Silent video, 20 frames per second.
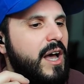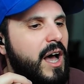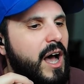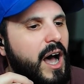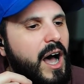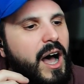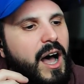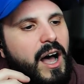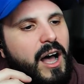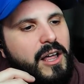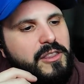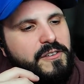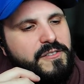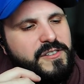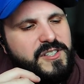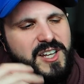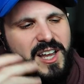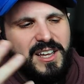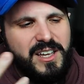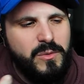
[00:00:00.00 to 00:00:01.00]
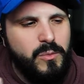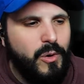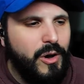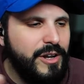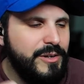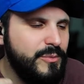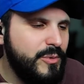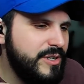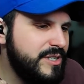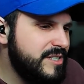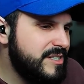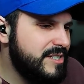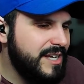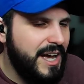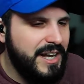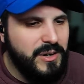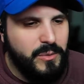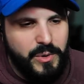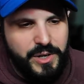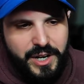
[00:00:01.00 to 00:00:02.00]
The second one was
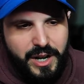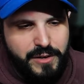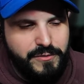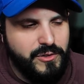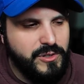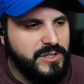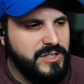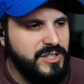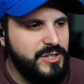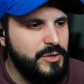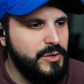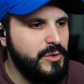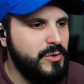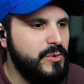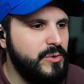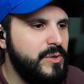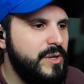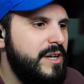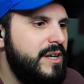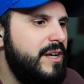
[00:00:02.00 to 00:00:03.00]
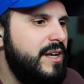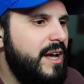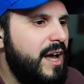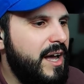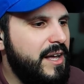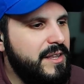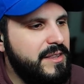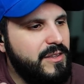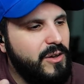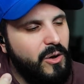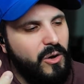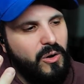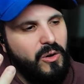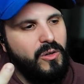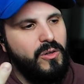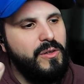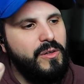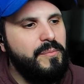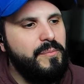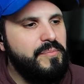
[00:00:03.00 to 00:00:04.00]
kind of whatever, too. The
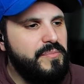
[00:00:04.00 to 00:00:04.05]
whole